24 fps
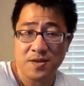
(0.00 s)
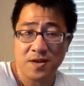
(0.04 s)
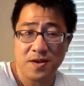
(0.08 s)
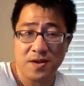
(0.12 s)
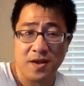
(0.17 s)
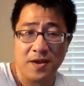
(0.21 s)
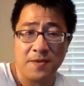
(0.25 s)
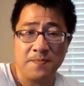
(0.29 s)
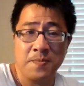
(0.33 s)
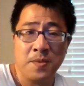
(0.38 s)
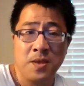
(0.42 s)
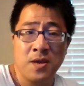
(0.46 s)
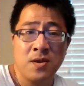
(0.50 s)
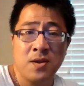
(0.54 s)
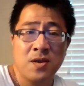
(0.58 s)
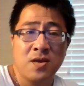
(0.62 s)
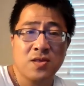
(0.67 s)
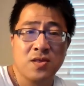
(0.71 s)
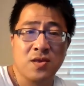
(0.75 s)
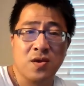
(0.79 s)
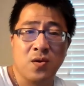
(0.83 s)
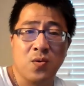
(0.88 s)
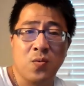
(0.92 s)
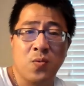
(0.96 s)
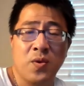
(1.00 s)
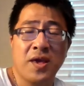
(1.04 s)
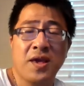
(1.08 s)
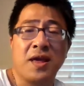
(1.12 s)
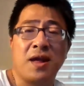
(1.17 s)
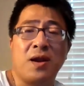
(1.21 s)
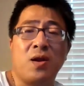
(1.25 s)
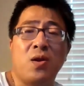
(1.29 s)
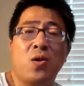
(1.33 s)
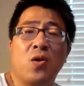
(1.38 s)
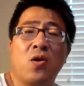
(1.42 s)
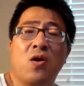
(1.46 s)
Okay, so we
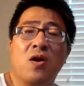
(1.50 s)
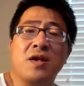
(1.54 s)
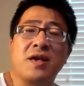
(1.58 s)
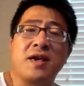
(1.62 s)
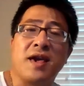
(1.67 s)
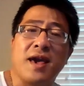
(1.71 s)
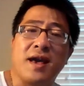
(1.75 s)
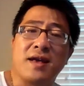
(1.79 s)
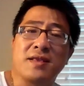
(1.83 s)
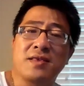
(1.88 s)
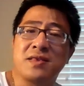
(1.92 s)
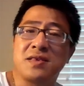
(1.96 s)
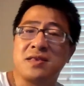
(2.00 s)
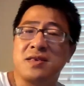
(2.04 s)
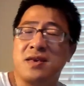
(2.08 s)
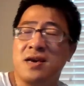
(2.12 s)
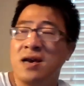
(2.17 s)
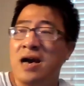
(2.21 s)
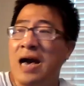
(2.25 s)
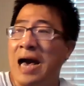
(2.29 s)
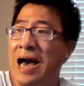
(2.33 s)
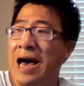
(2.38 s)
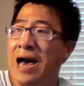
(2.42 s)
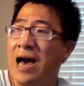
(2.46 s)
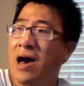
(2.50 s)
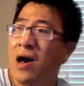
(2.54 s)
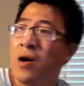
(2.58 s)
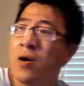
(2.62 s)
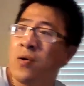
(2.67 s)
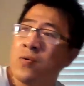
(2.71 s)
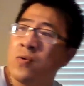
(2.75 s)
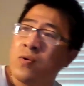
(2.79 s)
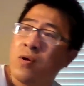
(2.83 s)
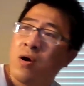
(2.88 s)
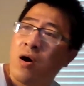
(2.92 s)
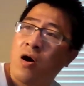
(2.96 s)
can look at
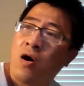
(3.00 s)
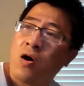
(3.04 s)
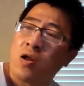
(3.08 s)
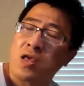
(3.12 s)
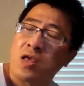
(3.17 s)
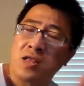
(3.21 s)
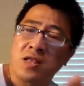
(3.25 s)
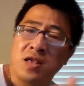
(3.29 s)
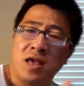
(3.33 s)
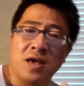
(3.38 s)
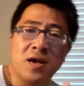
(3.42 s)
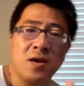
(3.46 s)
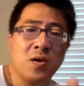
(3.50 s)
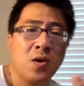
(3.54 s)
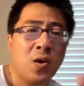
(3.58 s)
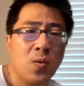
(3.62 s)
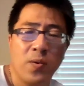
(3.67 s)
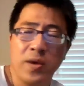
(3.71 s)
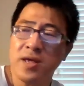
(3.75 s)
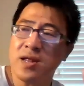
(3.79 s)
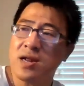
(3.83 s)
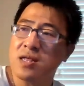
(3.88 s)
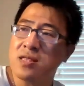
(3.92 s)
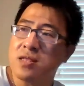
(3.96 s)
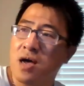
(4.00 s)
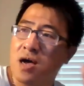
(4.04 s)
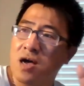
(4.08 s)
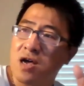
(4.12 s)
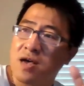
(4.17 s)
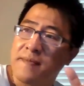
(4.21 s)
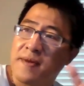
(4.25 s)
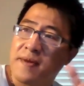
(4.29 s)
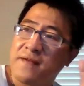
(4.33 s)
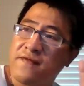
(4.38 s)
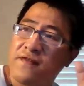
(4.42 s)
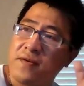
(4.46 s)
how auditing, we're going to talk
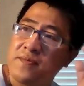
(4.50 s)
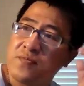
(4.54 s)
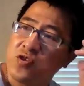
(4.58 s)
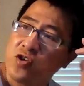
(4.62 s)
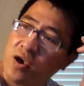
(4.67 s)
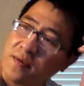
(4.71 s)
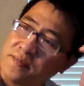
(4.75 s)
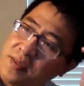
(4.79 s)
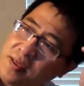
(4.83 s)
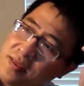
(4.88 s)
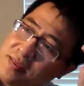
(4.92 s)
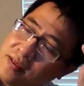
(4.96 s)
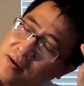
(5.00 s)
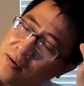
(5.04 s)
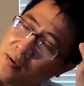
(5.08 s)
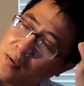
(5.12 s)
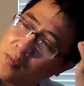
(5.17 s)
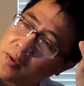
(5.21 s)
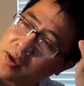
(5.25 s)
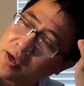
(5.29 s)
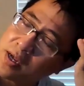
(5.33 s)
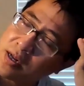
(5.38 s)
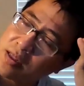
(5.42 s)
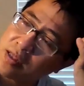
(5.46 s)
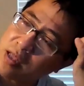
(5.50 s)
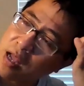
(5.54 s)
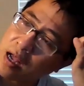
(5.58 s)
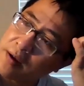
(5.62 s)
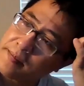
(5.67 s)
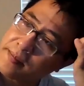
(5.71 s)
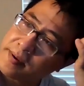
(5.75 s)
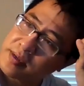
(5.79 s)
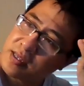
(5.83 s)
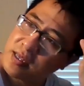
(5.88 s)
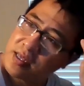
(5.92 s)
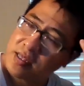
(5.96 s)
about from chapter 7, we're going to talk
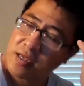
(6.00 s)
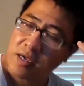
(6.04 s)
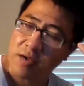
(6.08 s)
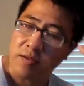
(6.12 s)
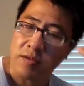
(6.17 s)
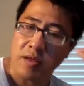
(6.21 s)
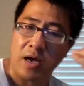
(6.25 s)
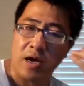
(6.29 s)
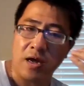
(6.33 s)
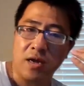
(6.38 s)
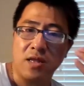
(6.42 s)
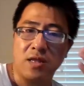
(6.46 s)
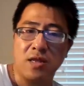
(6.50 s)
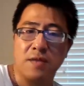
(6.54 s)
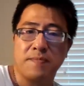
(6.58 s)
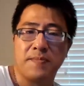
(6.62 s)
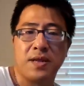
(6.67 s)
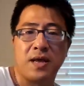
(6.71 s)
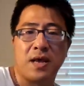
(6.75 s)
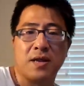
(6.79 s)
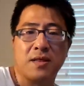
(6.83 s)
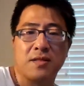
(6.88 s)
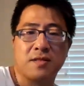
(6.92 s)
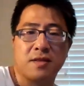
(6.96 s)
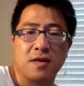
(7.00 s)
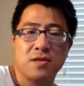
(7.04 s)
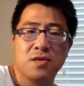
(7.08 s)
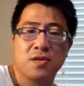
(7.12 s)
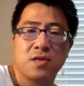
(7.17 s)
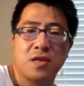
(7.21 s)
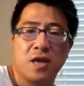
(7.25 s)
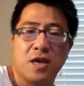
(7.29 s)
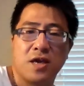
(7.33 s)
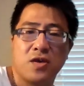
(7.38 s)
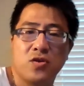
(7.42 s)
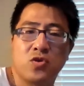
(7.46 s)
about detailed auditing, but at this
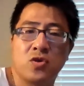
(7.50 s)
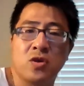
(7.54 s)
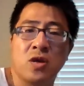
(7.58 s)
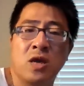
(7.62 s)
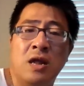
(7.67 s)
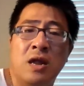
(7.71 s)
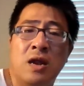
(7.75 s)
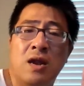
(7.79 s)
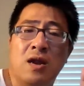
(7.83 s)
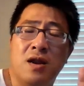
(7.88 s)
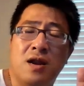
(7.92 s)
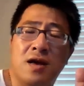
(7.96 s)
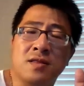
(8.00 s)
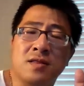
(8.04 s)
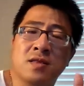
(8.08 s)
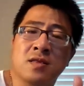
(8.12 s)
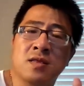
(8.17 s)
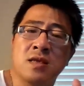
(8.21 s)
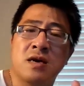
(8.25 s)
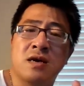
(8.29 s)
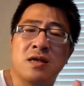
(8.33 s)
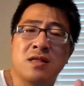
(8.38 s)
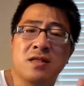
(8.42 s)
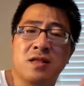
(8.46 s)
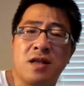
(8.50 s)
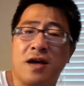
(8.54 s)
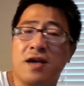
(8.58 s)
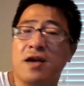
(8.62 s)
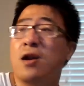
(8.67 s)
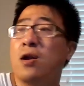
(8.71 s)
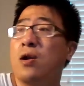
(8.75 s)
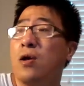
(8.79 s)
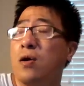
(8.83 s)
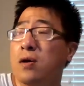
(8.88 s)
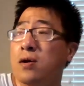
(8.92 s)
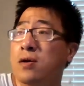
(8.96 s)
stage, let's take a
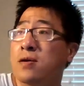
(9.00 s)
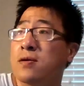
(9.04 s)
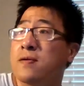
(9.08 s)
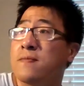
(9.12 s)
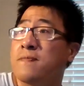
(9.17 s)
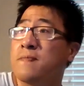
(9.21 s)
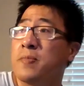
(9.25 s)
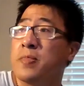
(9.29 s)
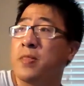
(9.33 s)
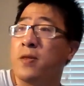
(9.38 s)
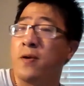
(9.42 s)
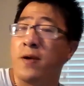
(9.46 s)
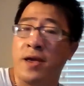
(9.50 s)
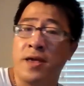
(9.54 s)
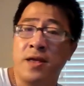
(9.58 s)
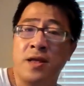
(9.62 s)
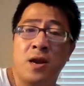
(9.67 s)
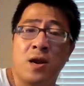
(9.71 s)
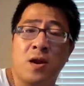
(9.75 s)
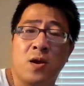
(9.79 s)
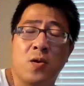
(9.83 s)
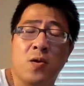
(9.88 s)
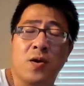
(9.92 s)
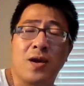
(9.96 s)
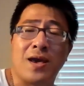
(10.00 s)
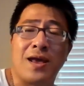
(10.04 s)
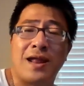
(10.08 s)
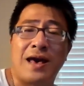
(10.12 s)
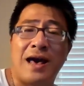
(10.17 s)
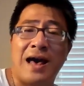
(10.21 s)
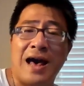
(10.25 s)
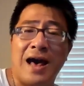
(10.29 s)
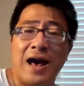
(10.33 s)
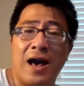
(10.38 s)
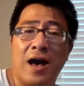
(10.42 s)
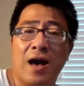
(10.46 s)
look, right? Look at
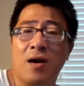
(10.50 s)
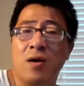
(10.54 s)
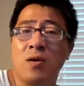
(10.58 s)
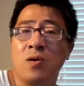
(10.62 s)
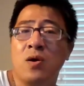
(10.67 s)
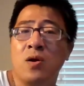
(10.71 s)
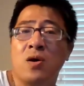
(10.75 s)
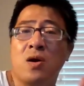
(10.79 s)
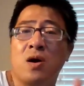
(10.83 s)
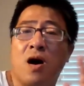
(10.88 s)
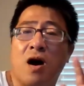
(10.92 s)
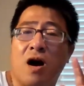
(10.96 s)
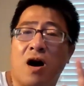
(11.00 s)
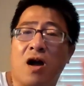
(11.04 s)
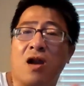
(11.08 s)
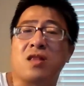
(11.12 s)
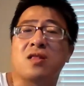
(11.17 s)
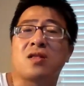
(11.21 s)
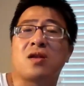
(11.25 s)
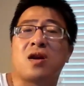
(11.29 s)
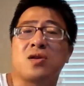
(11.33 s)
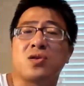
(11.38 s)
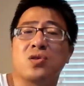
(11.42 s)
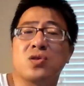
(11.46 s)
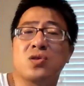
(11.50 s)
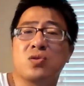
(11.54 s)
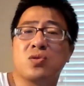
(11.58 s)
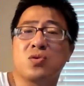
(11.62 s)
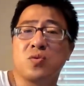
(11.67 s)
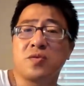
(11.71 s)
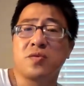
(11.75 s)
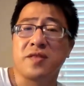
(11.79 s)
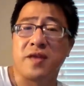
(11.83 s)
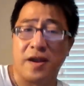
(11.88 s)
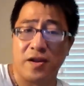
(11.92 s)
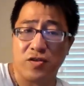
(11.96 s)
how auditors
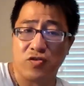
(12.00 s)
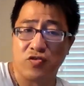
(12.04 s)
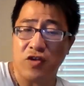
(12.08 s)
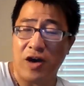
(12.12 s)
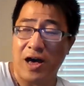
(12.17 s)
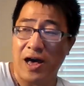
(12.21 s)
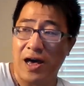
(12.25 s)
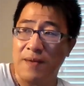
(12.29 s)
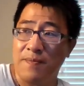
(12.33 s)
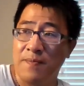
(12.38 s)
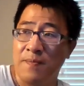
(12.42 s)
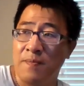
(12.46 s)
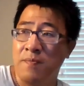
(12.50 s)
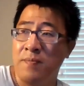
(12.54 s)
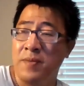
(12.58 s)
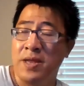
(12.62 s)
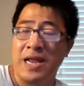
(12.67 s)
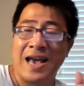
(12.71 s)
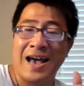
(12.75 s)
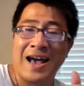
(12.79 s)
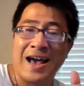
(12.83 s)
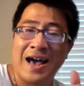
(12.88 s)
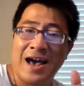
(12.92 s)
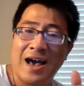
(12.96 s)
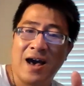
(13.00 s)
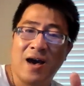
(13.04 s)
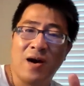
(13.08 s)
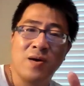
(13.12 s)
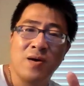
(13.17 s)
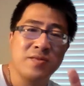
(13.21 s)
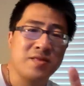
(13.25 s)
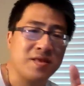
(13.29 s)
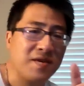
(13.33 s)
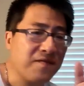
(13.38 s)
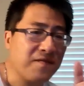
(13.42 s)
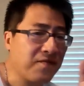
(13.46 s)
do their job, meaning
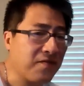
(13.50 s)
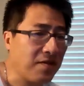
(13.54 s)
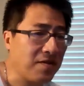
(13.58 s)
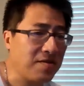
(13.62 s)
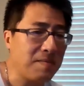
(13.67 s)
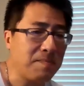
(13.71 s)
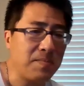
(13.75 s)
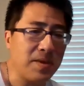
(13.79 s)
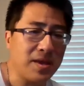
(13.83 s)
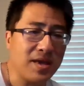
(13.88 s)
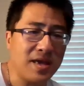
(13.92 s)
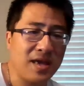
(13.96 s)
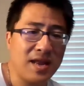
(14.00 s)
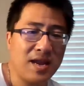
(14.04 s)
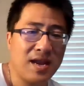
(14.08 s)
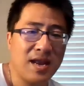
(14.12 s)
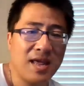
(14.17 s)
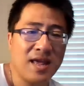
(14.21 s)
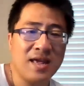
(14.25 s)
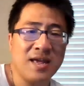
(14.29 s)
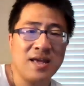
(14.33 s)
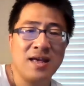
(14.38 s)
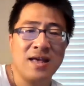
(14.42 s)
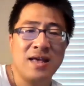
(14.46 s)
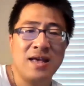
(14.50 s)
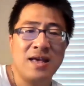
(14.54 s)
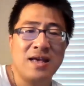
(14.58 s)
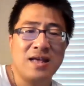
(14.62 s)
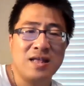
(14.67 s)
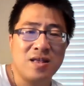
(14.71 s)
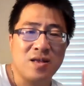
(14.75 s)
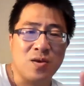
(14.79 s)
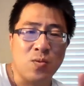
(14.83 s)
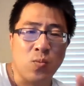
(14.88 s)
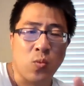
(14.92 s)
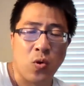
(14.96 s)
how they, from the beginning,
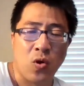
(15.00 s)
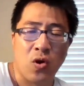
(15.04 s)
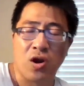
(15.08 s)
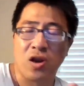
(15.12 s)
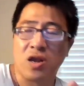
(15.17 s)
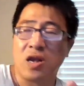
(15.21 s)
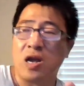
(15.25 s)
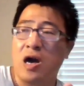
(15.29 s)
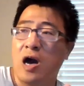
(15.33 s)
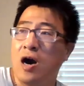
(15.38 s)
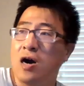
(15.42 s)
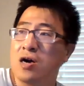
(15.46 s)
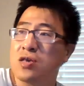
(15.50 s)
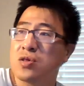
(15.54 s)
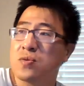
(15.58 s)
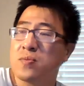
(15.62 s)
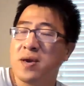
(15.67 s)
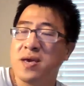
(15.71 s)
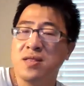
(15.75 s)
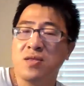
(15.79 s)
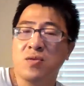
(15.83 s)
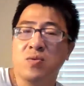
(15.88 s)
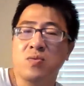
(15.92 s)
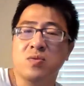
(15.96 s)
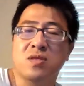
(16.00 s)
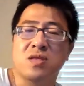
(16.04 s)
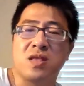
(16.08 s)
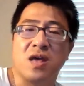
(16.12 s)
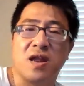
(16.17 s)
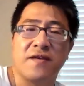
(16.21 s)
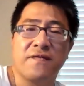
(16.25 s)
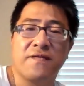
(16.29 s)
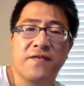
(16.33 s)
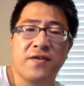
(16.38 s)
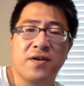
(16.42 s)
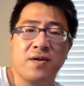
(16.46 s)
work all the way to
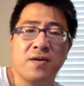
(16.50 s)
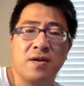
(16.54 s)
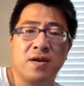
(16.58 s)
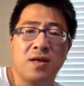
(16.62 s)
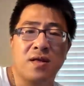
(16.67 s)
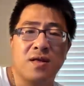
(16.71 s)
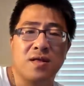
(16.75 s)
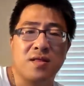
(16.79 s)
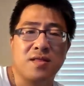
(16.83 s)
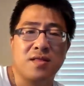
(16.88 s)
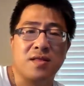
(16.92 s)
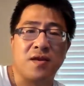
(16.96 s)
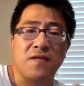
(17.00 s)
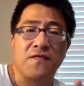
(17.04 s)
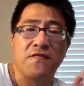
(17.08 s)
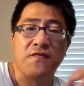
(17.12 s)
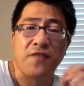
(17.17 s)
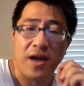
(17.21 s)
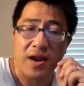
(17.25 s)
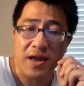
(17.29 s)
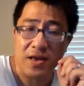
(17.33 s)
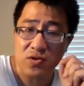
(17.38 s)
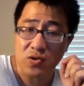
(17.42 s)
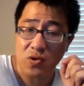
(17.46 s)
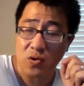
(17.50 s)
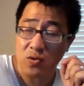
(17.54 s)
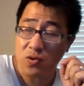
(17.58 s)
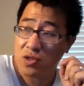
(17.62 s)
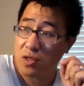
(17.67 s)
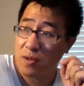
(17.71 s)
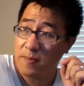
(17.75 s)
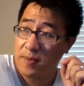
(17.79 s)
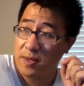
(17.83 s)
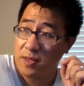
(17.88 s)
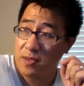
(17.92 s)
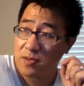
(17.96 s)
deliver their financial
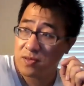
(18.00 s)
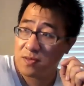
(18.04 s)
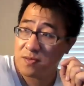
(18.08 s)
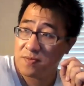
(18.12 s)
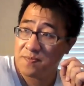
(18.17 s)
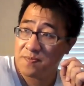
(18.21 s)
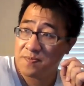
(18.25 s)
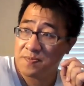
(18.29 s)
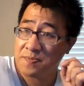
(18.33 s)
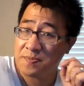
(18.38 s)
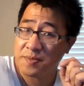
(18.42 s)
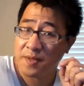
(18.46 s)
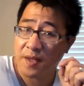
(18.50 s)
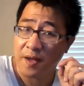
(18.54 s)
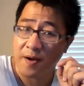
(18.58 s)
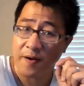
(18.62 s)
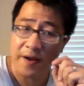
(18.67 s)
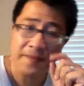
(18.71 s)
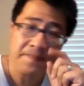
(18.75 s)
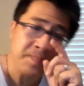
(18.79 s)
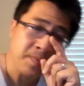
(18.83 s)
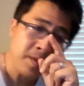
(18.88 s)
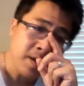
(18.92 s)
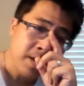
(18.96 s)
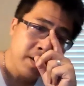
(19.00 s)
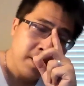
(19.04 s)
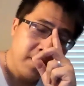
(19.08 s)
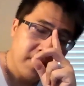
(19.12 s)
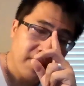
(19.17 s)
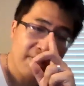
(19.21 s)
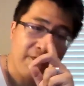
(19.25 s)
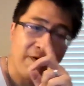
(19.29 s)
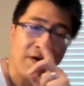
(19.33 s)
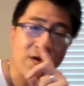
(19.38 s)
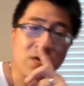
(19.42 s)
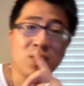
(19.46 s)
statements, all right?
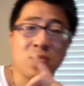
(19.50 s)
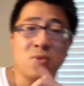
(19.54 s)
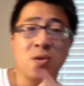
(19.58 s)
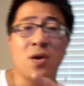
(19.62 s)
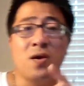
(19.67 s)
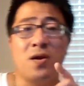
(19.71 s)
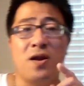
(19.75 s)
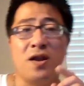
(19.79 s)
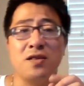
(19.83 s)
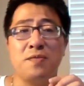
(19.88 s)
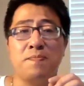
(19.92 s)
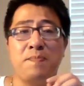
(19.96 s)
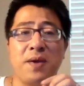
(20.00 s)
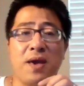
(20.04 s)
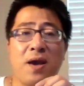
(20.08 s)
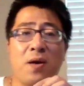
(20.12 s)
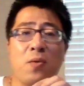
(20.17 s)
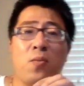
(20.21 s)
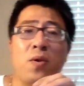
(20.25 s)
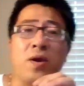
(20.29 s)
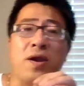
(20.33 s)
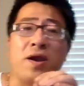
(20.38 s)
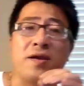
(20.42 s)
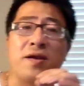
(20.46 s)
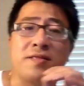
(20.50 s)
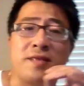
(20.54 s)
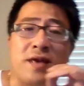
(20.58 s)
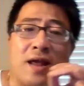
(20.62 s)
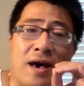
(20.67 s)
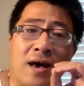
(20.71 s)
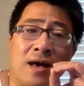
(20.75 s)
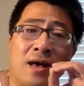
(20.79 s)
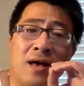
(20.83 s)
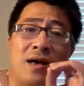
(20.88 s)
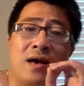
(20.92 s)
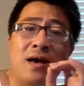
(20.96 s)
First, let's be aware
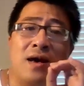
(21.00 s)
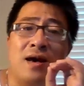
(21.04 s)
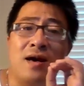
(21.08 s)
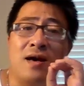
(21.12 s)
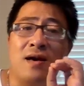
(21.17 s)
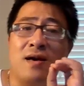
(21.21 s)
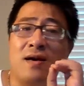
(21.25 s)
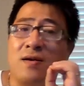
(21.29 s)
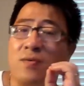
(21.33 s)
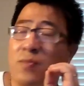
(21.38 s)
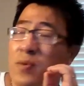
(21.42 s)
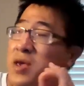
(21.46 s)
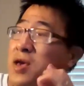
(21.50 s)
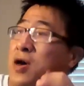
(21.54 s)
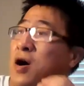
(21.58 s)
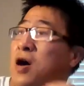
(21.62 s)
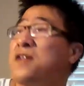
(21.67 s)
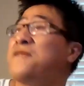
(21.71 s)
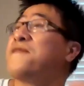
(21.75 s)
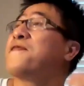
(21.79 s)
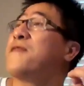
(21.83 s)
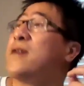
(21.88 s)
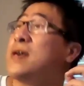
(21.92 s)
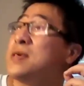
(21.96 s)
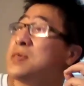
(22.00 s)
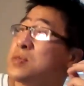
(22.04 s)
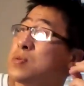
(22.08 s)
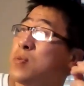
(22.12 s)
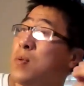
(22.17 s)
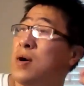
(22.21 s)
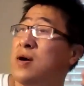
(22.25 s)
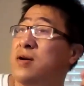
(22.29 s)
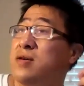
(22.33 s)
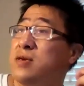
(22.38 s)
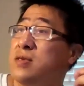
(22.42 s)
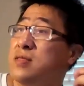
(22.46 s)
that we call it phase
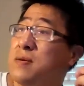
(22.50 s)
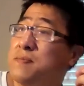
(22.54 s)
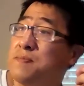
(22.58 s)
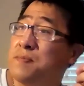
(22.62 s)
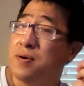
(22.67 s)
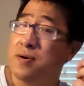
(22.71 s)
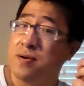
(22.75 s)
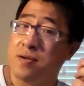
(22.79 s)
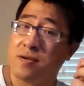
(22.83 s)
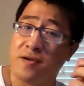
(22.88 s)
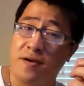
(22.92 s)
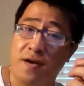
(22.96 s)
1 in the book,